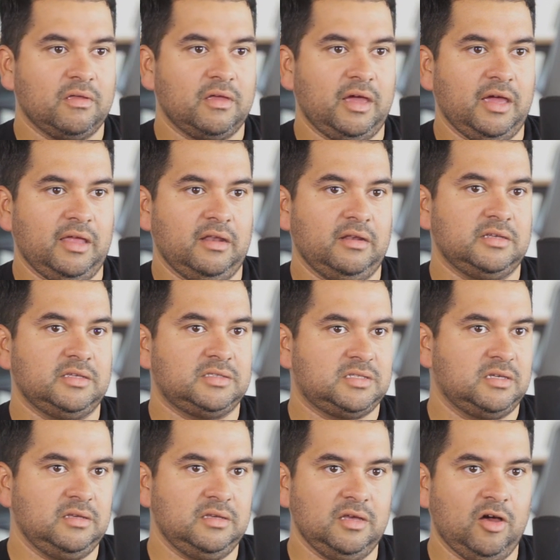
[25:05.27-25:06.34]
and it's
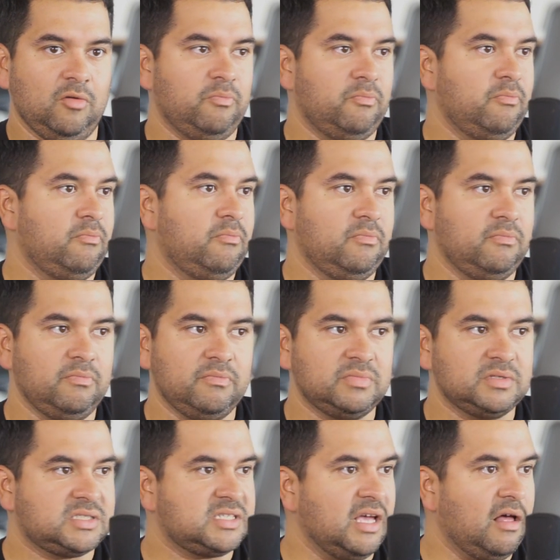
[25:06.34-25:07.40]
a Yelp
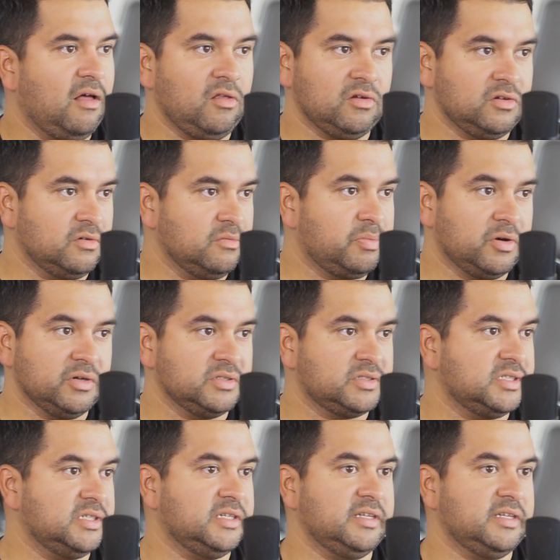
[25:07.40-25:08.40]
seller person,